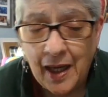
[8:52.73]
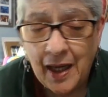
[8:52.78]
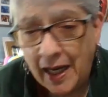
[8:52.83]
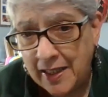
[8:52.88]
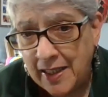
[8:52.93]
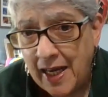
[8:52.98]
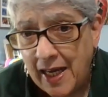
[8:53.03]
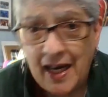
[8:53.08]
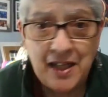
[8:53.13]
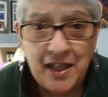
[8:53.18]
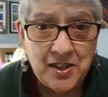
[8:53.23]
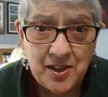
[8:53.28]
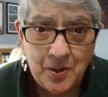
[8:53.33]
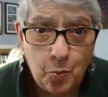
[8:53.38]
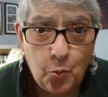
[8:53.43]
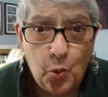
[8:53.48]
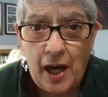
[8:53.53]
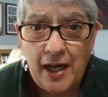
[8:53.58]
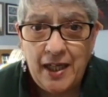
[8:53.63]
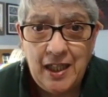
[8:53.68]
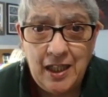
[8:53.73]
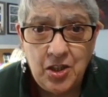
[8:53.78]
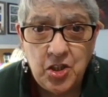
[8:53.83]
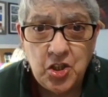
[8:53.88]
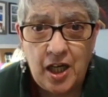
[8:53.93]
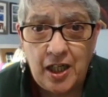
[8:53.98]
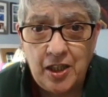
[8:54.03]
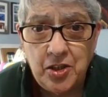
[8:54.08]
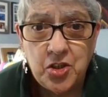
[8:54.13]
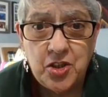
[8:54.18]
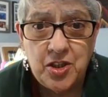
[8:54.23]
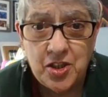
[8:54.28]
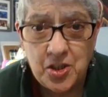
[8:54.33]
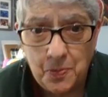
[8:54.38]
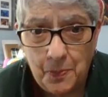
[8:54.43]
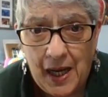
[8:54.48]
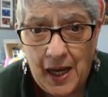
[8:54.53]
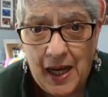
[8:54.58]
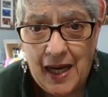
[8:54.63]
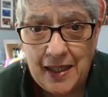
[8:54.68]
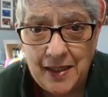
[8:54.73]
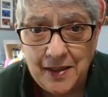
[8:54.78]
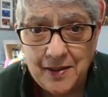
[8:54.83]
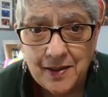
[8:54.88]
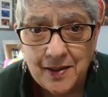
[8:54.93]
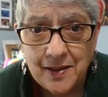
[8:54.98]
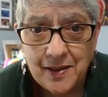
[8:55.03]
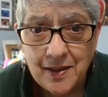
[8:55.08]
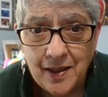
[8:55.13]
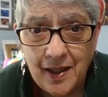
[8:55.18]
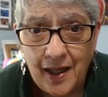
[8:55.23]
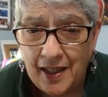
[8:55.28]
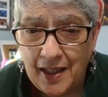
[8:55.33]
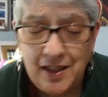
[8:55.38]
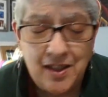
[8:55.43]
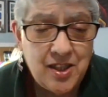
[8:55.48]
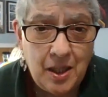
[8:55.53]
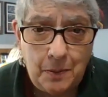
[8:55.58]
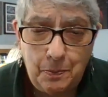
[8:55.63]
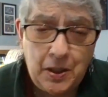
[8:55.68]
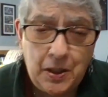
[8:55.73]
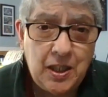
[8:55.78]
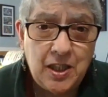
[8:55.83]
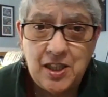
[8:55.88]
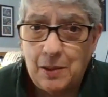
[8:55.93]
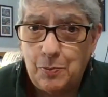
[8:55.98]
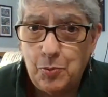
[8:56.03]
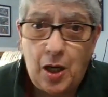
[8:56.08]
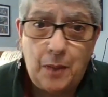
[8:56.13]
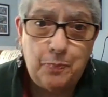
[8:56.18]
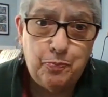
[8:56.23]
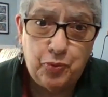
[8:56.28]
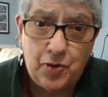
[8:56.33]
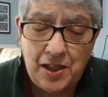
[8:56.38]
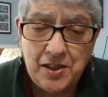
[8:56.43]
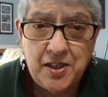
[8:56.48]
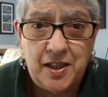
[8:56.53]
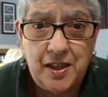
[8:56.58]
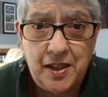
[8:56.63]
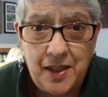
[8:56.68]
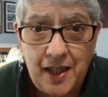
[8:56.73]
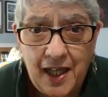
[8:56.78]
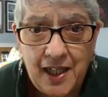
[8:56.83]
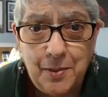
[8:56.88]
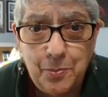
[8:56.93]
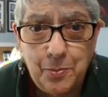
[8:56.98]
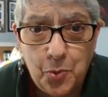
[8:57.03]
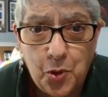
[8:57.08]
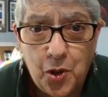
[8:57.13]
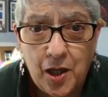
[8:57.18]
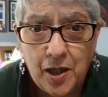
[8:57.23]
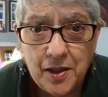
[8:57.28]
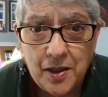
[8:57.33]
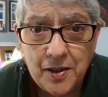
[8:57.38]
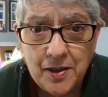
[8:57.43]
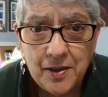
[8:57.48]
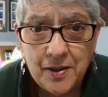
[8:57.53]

And they asked him why he changed his mind. And he said, because I'm not president anymore.